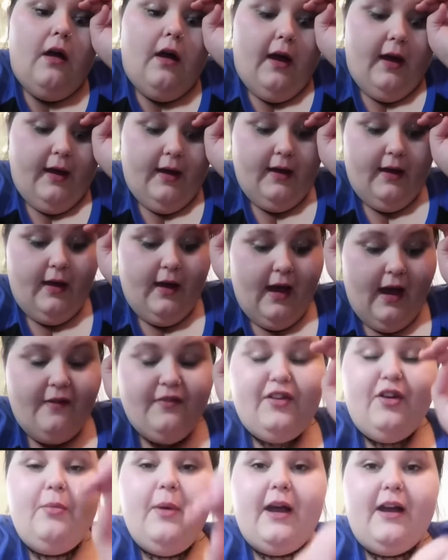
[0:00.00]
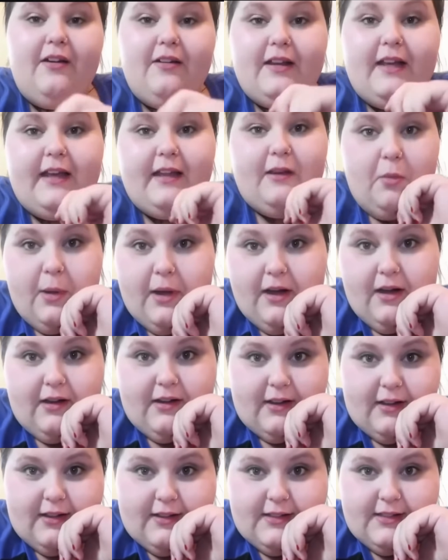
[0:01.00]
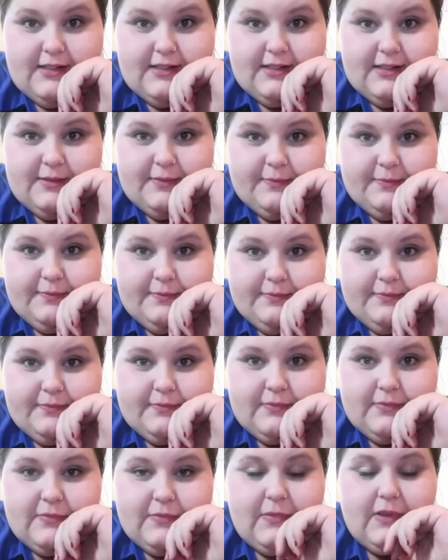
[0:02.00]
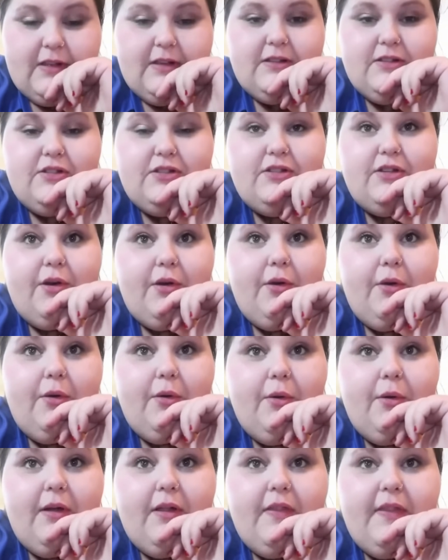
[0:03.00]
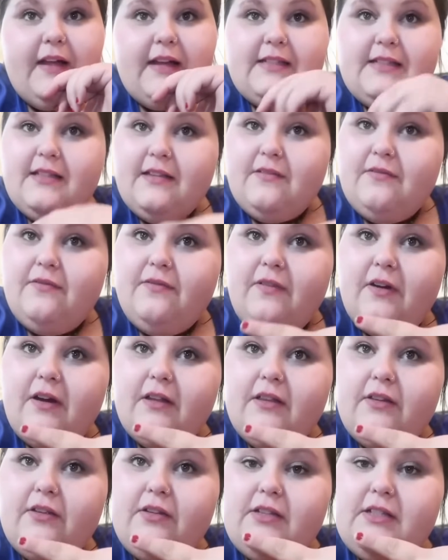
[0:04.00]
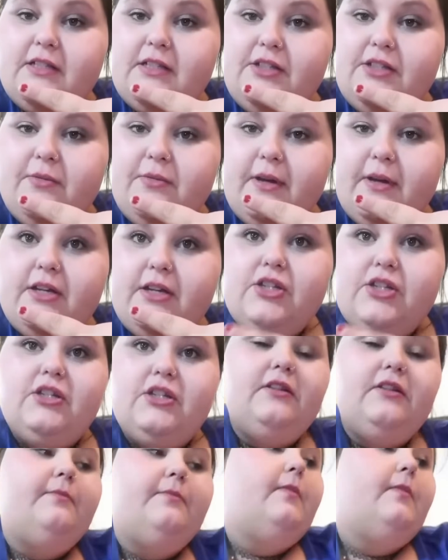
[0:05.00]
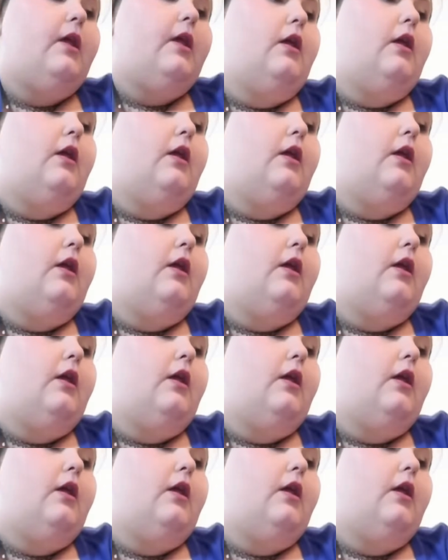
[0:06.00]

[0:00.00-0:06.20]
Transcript: I have to go back on antibiotics, so that's a fun little situation,